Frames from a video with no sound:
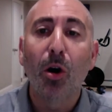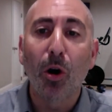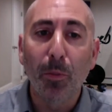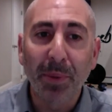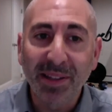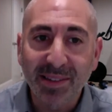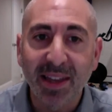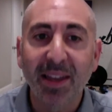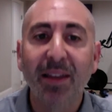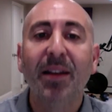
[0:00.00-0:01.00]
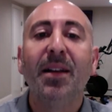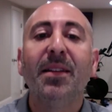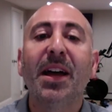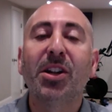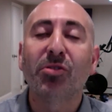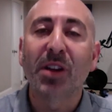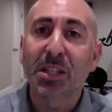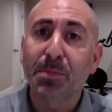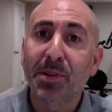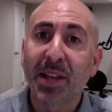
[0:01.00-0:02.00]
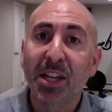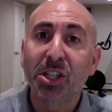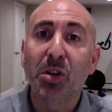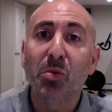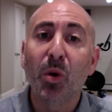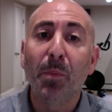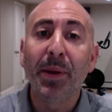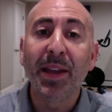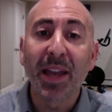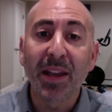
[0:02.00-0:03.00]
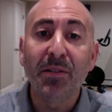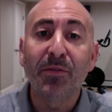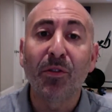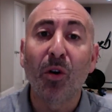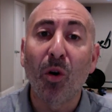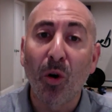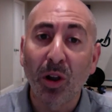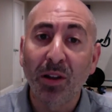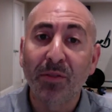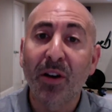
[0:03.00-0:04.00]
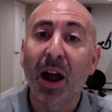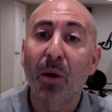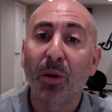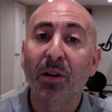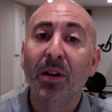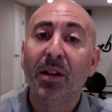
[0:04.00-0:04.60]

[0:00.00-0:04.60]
OPT, that transportation will begin for all of our